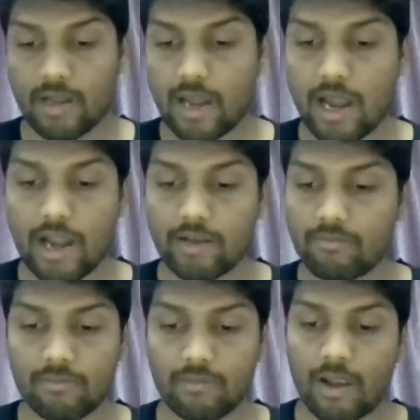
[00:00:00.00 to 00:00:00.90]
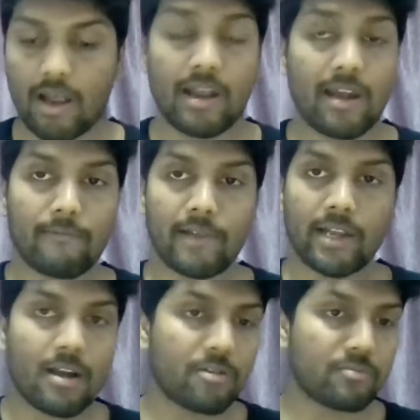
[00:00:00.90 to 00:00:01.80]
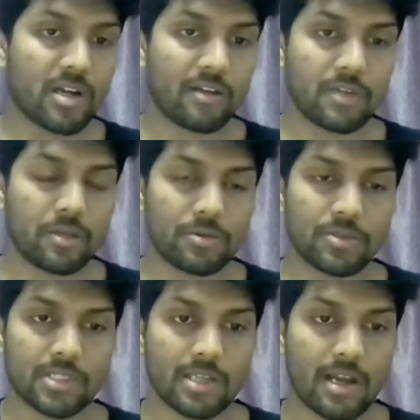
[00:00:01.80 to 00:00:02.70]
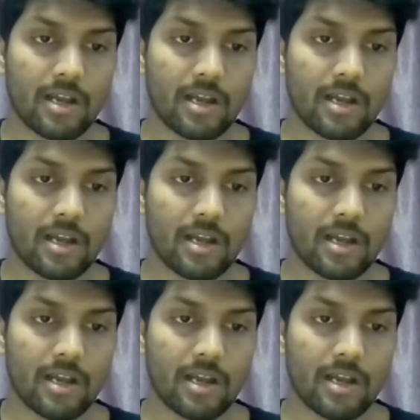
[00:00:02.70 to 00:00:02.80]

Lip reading: and I have laid out my views